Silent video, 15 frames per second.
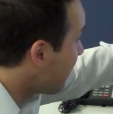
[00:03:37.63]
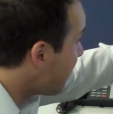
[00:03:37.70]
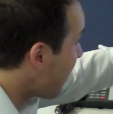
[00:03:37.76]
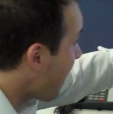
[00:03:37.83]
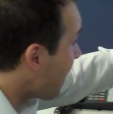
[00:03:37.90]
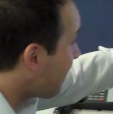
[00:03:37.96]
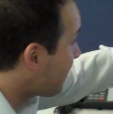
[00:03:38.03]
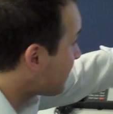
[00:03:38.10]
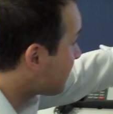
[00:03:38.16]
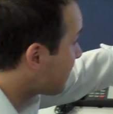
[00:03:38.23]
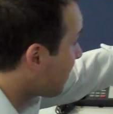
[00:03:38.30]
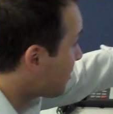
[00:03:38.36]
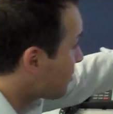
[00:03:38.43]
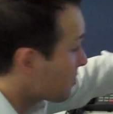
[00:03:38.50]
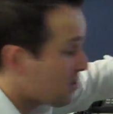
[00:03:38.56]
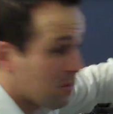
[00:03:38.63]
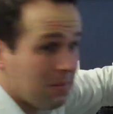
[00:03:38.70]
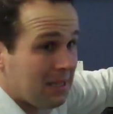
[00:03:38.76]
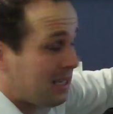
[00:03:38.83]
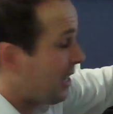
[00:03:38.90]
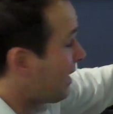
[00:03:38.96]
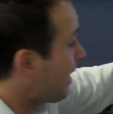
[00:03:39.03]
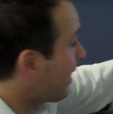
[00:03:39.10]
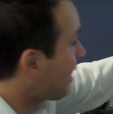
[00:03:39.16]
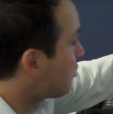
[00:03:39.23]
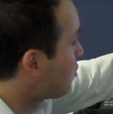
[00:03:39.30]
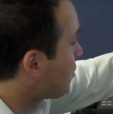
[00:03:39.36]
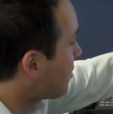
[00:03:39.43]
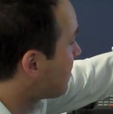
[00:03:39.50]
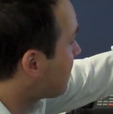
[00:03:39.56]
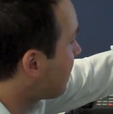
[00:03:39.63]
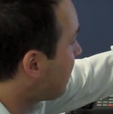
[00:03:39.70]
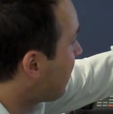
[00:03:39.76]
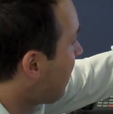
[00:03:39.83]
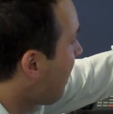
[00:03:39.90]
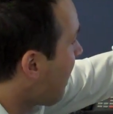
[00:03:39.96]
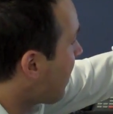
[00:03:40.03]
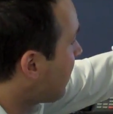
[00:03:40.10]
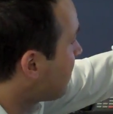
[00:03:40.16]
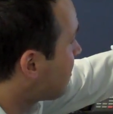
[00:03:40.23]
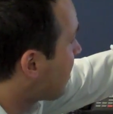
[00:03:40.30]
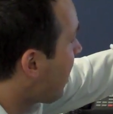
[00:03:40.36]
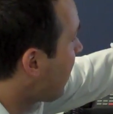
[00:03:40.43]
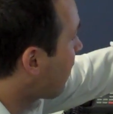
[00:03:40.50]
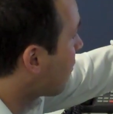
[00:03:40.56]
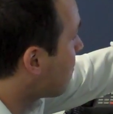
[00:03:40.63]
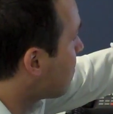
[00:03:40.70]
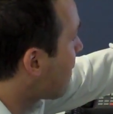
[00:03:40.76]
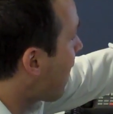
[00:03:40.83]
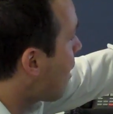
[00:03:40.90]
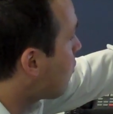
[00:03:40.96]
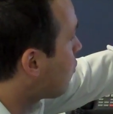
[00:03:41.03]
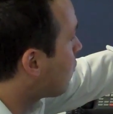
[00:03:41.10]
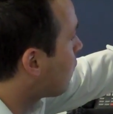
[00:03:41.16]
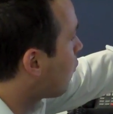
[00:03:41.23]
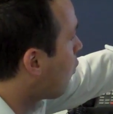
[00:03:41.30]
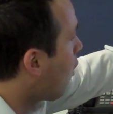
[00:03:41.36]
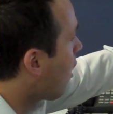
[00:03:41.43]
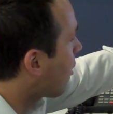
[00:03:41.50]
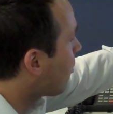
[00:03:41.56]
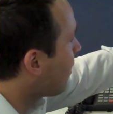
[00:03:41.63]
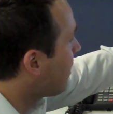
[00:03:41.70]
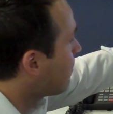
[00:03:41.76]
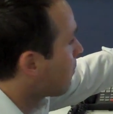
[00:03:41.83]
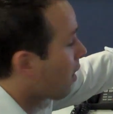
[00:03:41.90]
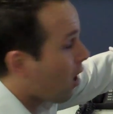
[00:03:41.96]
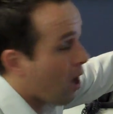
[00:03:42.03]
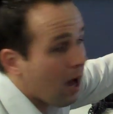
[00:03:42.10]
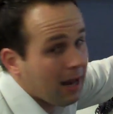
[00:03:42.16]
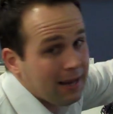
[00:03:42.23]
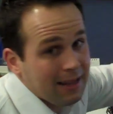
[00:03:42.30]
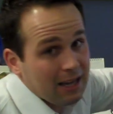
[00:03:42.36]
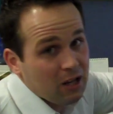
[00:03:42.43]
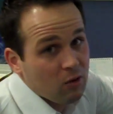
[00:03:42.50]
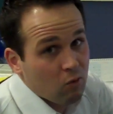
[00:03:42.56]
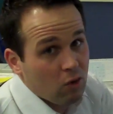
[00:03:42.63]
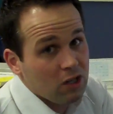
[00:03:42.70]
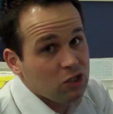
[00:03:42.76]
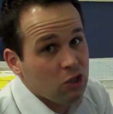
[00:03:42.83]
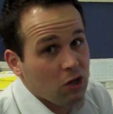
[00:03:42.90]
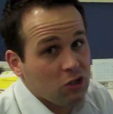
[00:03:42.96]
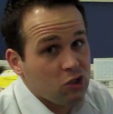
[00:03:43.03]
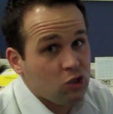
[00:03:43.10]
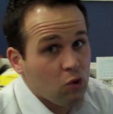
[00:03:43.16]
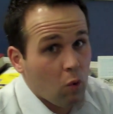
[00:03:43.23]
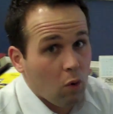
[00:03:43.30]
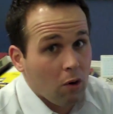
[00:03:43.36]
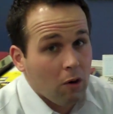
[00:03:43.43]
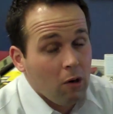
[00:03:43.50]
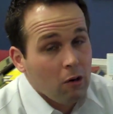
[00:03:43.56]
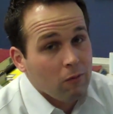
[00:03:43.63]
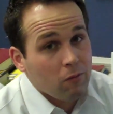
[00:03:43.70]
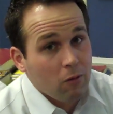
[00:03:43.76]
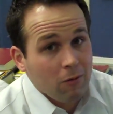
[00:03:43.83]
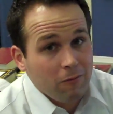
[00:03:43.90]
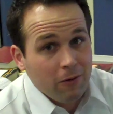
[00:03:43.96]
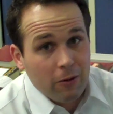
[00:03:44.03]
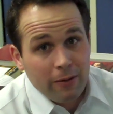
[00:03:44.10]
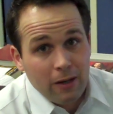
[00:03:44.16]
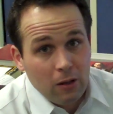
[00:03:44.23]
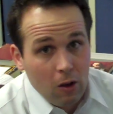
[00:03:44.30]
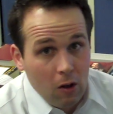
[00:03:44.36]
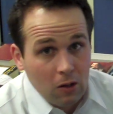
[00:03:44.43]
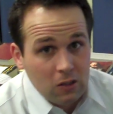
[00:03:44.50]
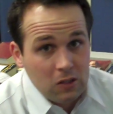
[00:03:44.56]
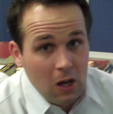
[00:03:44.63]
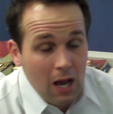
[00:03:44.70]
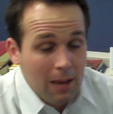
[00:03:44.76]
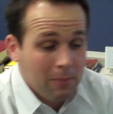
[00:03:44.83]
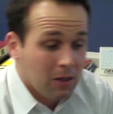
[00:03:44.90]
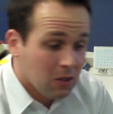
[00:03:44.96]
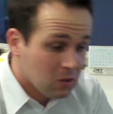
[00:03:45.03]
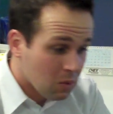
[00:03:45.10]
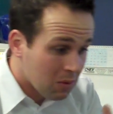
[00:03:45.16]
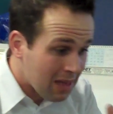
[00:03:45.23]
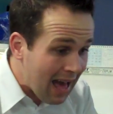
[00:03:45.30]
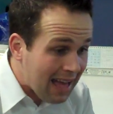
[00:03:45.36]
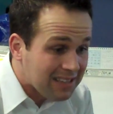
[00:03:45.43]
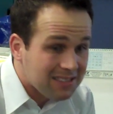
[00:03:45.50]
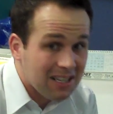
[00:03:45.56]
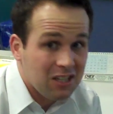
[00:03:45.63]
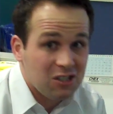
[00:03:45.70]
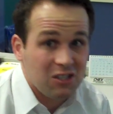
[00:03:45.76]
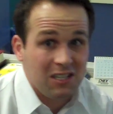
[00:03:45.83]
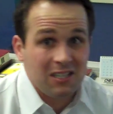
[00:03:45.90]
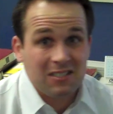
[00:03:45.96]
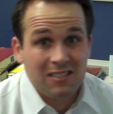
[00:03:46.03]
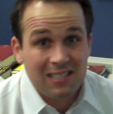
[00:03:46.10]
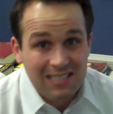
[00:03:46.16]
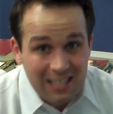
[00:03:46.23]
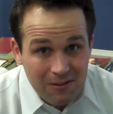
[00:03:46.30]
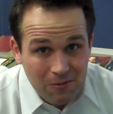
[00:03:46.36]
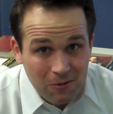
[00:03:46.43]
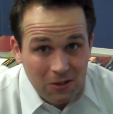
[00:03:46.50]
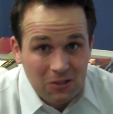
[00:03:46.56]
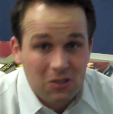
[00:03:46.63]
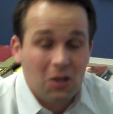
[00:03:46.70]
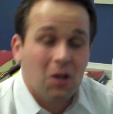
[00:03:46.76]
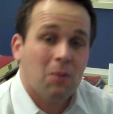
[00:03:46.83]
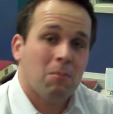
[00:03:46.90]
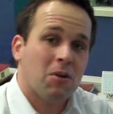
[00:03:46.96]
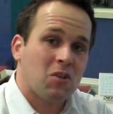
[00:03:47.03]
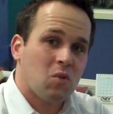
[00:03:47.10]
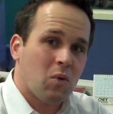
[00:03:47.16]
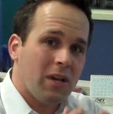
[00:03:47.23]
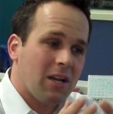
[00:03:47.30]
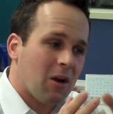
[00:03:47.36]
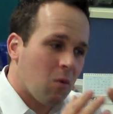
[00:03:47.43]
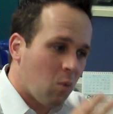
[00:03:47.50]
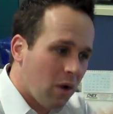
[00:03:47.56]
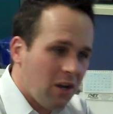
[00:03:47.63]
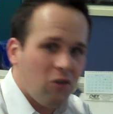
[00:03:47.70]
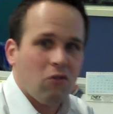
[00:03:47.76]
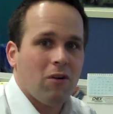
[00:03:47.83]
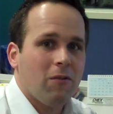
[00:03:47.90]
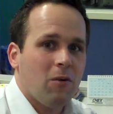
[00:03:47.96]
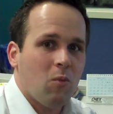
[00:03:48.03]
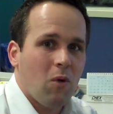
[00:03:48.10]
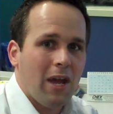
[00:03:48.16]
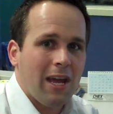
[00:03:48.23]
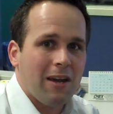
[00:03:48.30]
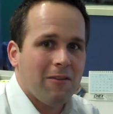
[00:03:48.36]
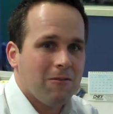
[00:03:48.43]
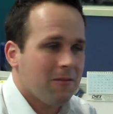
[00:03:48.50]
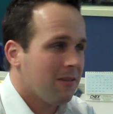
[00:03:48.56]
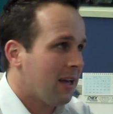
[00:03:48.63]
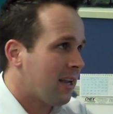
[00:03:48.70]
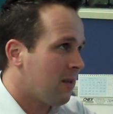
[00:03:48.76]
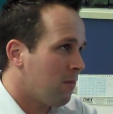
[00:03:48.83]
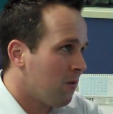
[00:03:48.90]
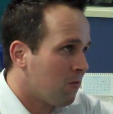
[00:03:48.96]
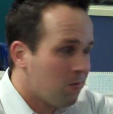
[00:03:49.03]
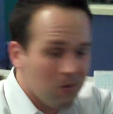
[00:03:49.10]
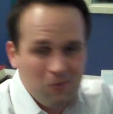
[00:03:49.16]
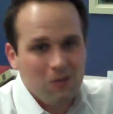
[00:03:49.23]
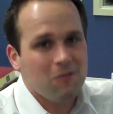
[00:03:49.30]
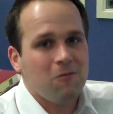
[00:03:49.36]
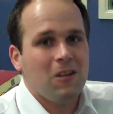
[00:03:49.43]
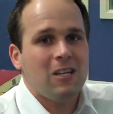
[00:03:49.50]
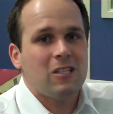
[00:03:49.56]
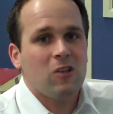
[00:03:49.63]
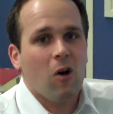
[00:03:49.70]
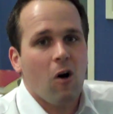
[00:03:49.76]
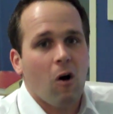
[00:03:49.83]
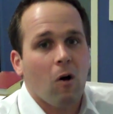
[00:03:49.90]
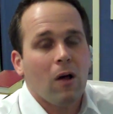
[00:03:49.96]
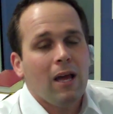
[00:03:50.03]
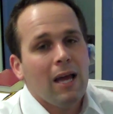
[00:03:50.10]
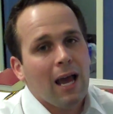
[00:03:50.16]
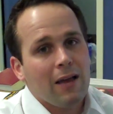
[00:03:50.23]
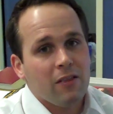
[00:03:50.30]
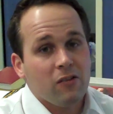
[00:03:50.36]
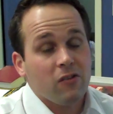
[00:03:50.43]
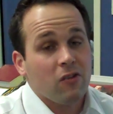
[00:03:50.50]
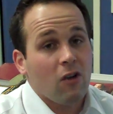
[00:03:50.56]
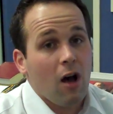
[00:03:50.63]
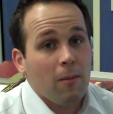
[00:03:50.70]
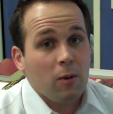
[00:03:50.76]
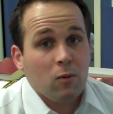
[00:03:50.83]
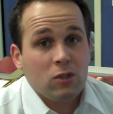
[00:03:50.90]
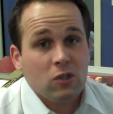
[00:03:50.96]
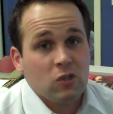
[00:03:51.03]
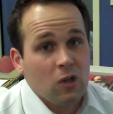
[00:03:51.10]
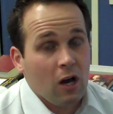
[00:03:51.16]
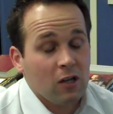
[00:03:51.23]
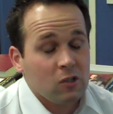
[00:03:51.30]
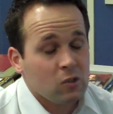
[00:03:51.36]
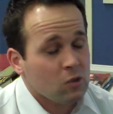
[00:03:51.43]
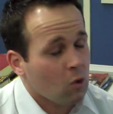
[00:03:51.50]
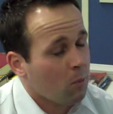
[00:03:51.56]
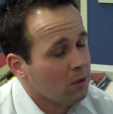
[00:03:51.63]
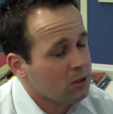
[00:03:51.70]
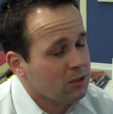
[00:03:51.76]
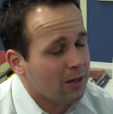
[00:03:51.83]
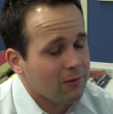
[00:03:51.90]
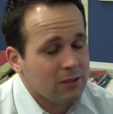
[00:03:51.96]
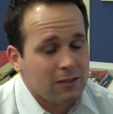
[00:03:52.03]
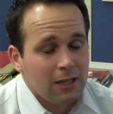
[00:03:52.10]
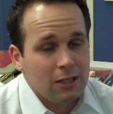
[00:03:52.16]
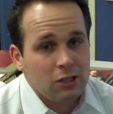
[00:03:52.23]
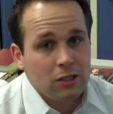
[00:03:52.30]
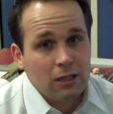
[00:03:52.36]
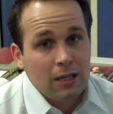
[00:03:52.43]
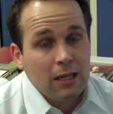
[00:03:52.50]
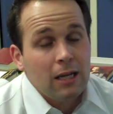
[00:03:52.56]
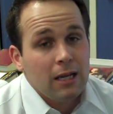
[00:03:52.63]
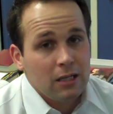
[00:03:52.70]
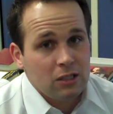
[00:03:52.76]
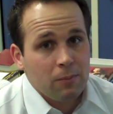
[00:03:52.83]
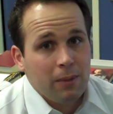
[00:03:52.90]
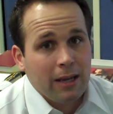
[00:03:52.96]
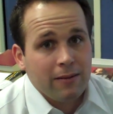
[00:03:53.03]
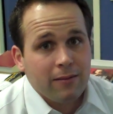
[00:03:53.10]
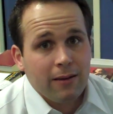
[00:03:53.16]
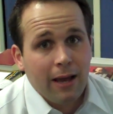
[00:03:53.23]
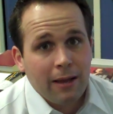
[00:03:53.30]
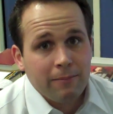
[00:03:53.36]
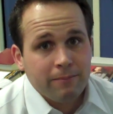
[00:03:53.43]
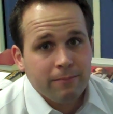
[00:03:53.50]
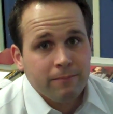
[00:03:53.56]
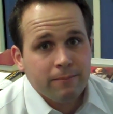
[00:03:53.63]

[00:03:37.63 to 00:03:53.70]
That is just the beginning. As you can see, an entire mound of water in behind that can rush on shore for a very long time. So that essentially is the difference between a wind-driven wave that can be 50 feet tall and the tsunami, which has caused so much devastation in Japan today.